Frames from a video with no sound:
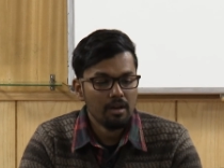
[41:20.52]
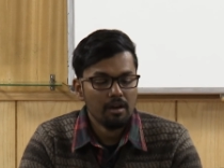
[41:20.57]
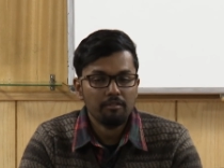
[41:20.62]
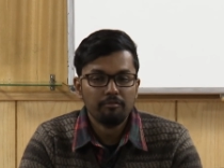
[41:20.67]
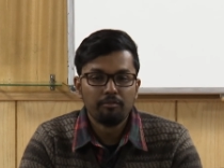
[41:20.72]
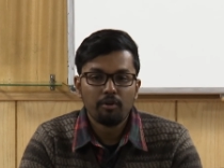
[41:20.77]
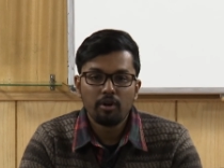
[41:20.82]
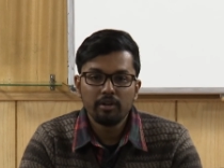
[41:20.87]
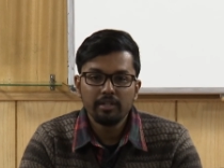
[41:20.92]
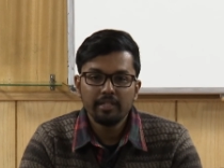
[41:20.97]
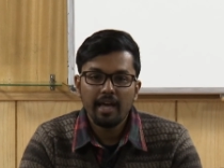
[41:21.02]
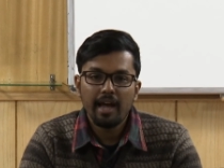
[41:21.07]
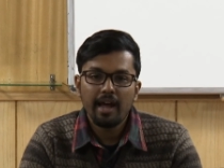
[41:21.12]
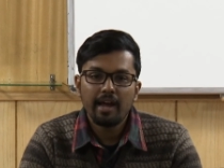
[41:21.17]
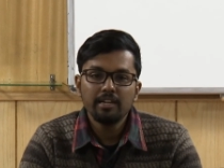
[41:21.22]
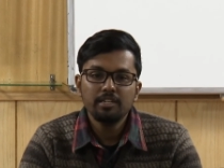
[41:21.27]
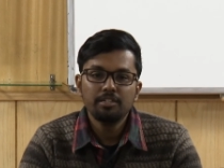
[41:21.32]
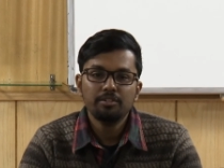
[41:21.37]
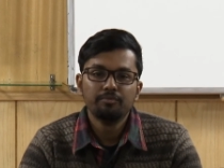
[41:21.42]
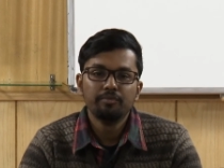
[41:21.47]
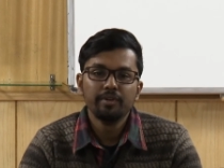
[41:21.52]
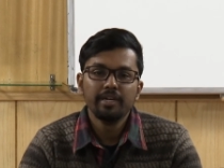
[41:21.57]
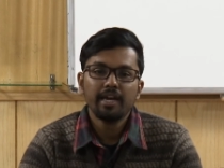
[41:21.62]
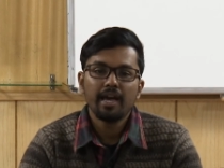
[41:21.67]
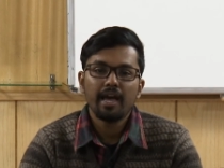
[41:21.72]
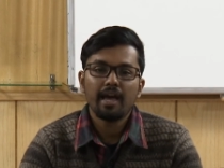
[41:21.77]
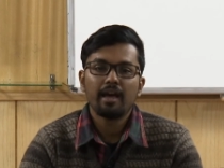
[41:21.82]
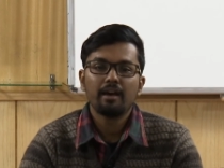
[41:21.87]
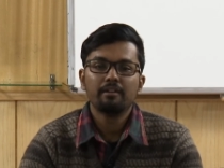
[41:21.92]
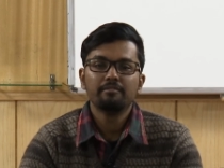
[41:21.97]
For that we
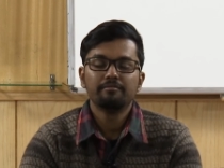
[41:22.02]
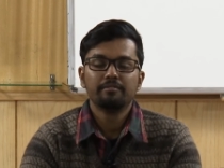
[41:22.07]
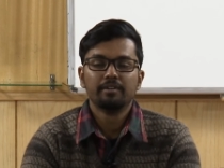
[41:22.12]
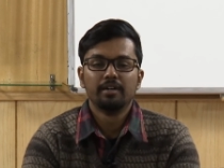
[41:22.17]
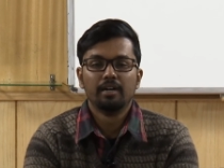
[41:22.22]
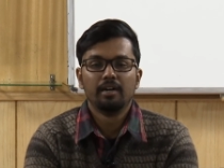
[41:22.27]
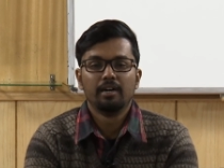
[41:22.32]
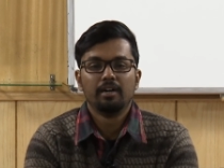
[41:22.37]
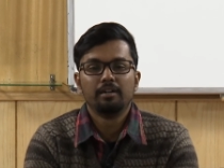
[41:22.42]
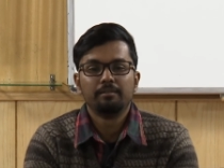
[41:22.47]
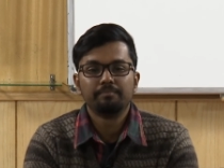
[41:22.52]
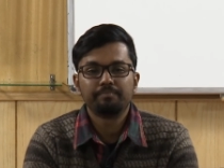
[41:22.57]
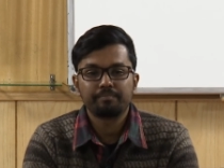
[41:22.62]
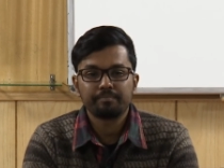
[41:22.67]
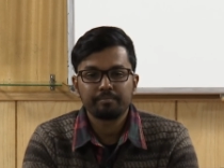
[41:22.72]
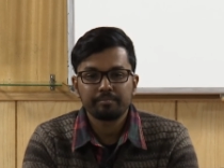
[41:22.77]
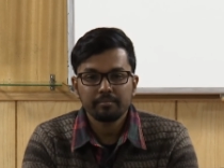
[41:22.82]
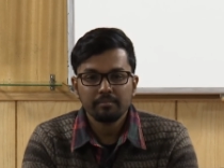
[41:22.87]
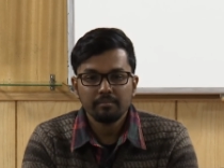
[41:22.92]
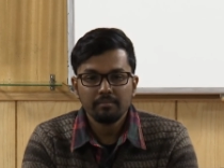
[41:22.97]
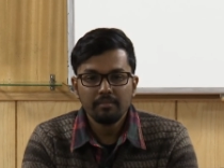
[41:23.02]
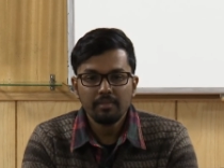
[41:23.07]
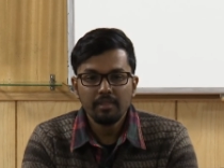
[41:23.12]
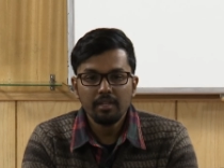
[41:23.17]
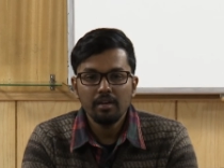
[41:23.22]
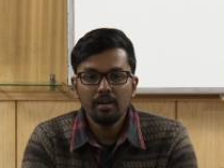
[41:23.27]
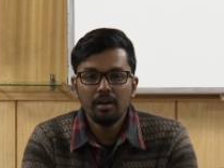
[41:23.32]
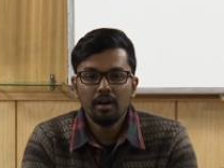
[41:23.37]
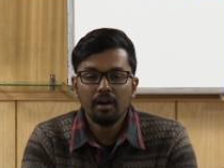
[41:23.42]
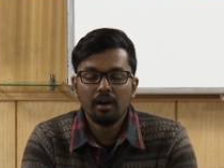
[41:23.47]
have
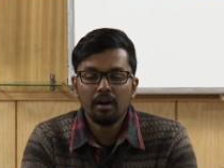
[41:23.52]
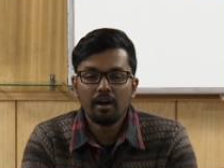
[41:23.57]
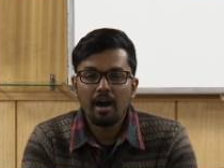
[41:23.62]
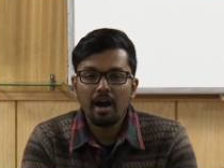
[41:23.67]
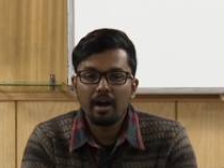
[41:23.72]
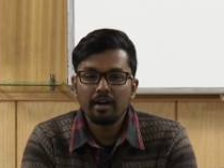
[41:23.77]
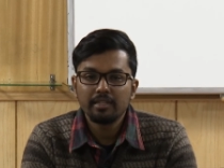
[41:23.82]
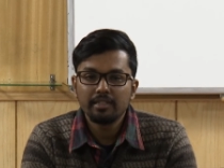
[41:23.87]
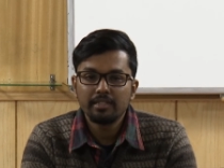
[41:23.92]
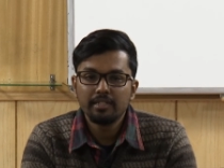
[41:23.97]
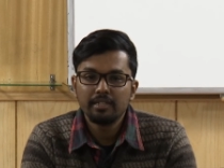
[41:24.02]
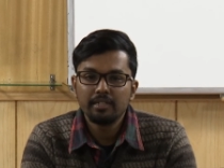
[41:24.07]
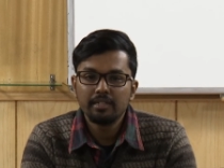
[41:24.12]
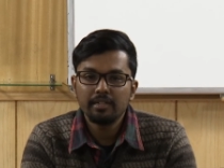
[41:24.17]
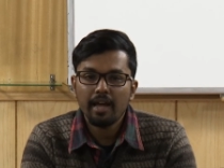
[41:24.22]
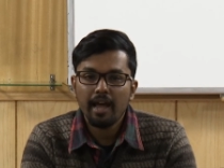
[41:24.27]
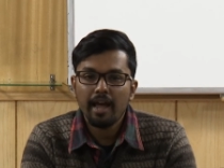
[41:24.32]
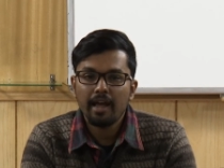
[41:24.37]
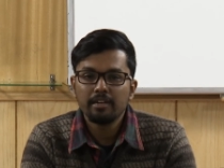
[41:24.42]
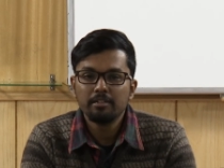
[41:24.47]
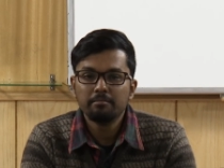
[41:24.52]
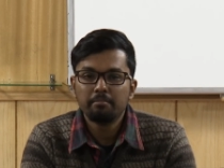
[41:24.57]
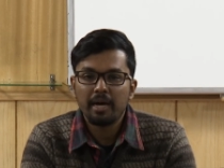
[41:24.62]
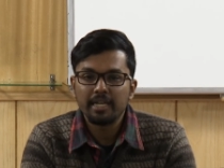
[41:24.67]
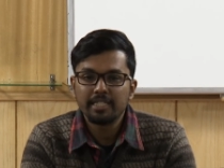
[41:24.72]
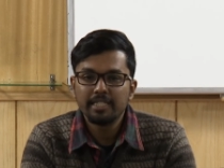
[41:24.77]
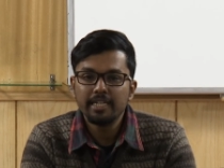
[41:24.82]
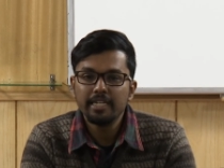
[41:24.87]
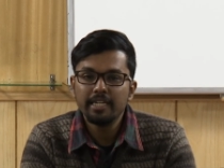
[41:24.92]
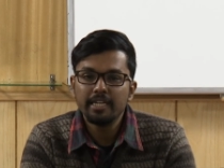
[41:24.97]
Arthur and
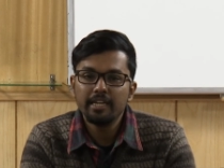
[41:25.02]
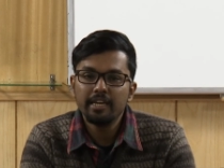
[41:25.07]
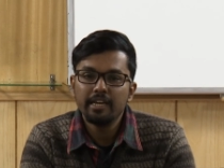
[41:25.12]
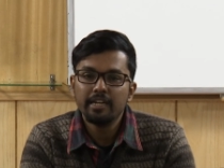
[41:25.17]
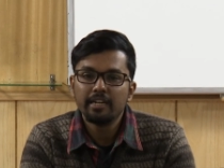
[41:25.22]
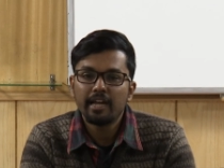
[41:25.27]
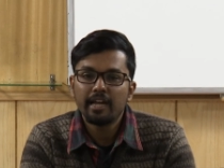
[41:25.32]
Passini in